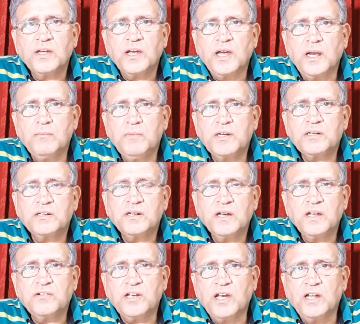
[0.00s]
Helmut
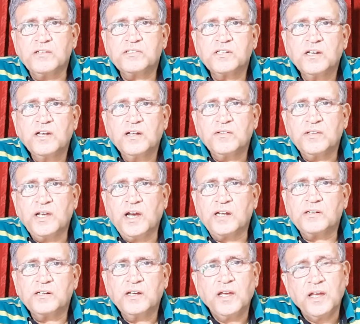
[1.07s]
tells
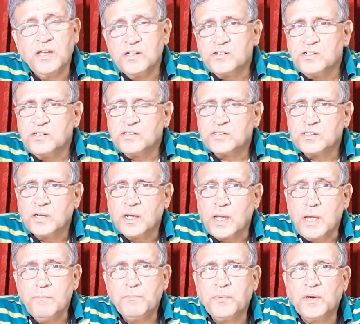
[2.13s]
that it is
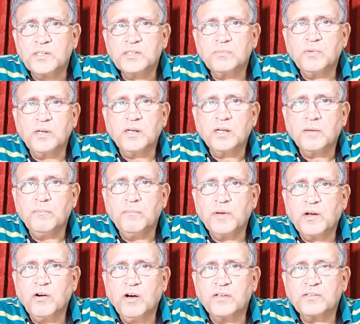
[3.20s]
impossible
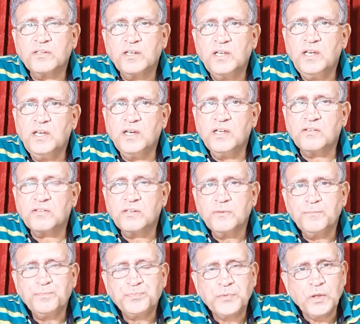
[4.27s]
because he is
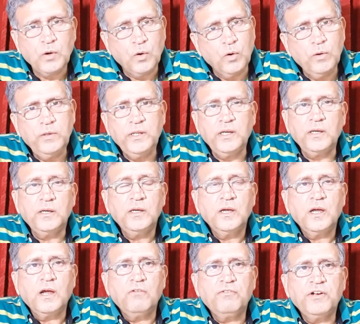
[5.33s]
only
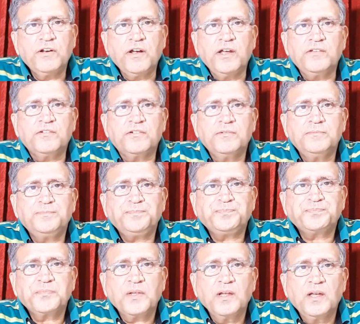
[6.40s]
Virendh.
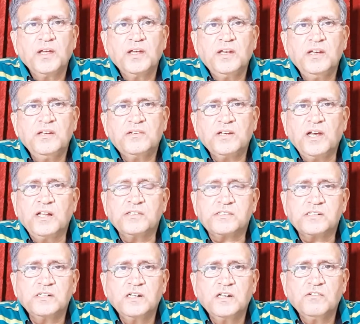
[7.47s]
He
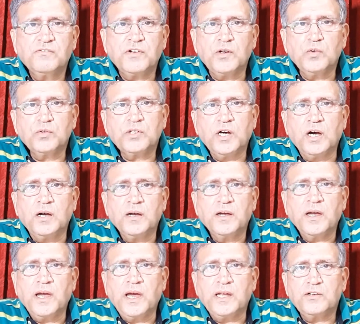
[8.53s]
tells Feluda
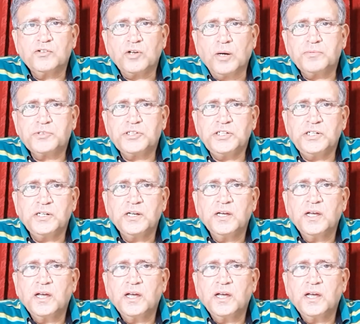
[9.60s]
and Topse